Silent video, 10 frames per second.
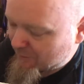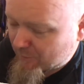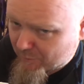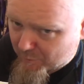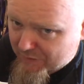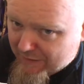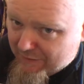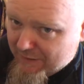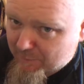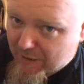I'll
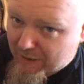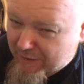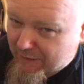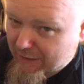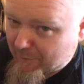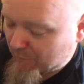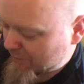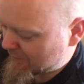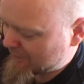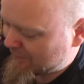pretend this part didn't
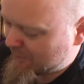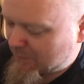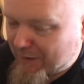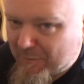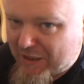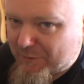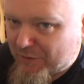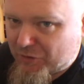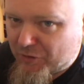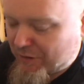happen, but I might as
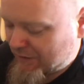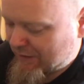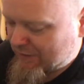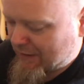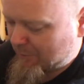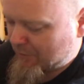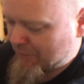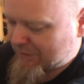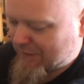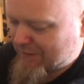well show you the exact
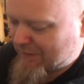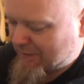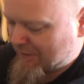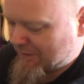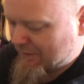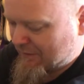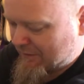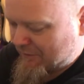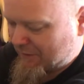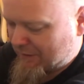process
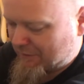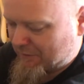rather